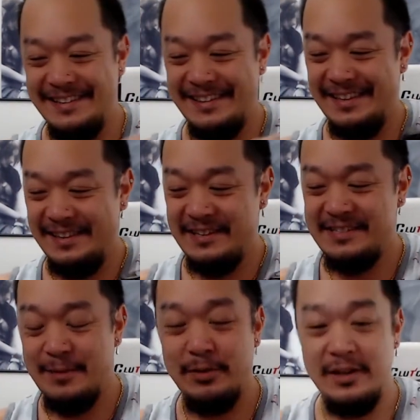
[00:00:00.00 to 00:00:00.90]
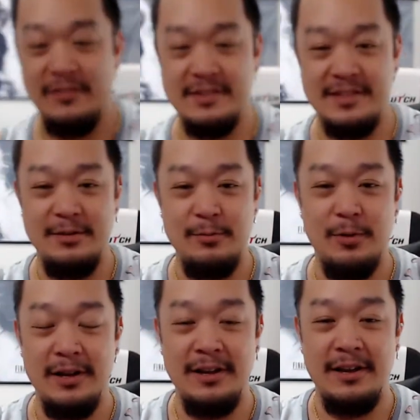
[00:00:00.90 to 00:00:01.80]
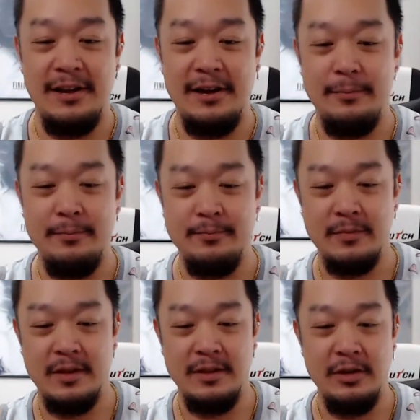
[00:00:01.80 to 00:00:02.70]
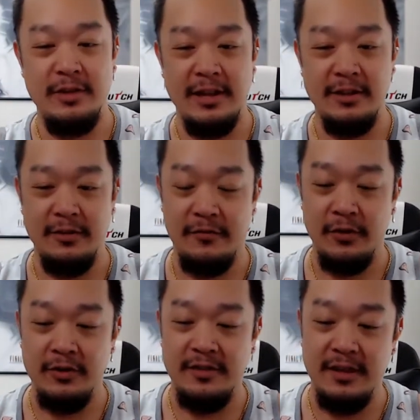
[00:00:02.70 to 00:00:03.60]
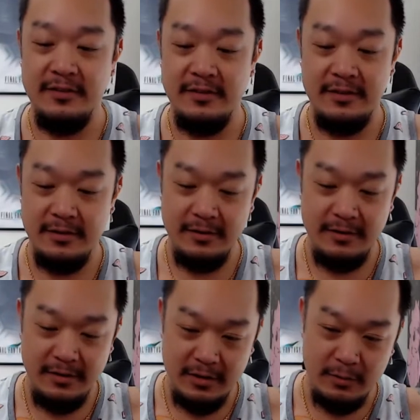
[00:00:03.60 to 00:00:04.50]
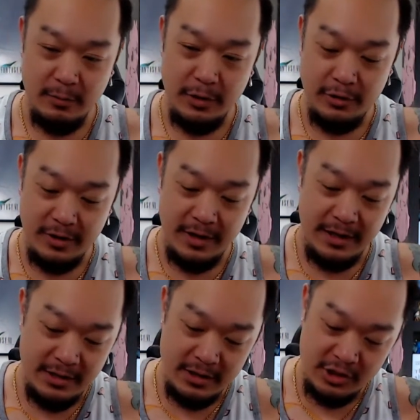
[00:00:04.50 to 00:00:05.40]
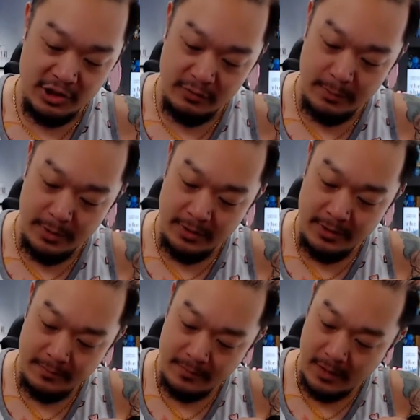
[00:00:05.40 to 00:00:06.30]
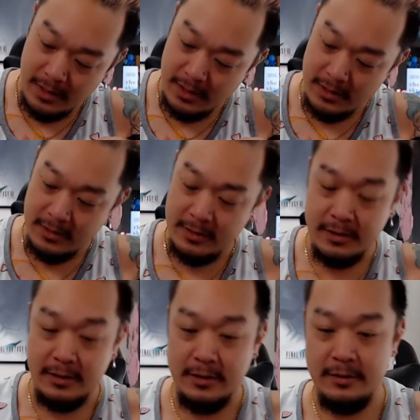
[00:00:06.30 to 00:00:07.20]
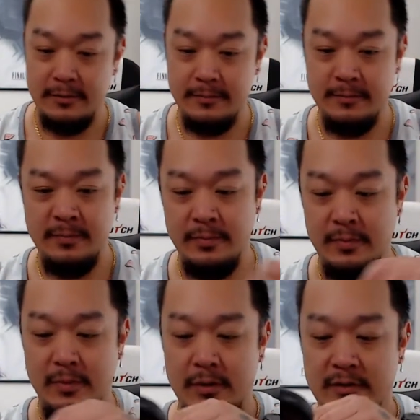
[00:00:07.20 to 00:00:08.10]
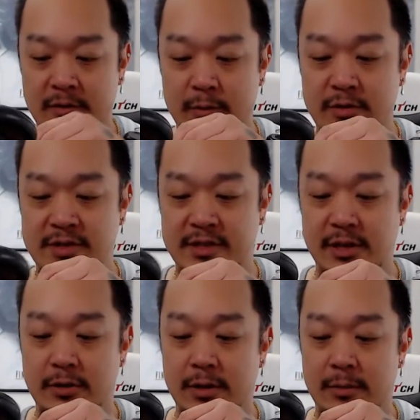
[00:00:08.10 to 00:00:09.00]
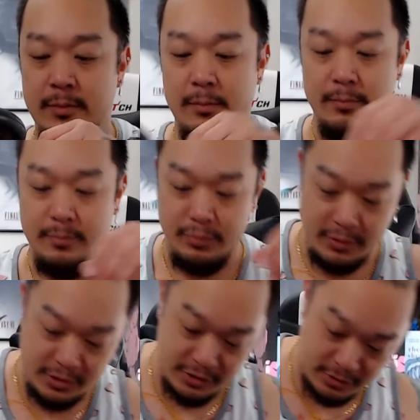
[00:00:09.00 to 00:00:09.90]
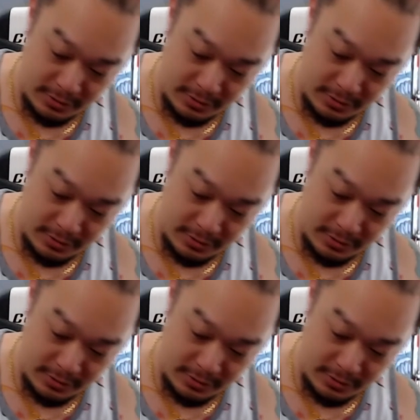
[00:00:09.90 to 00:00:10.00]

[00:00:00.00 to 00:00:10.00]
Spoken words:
This, I believe, is the one near the end of the first disc where you're in the Shinra building, and this is the one you steal, I'm pretty sure.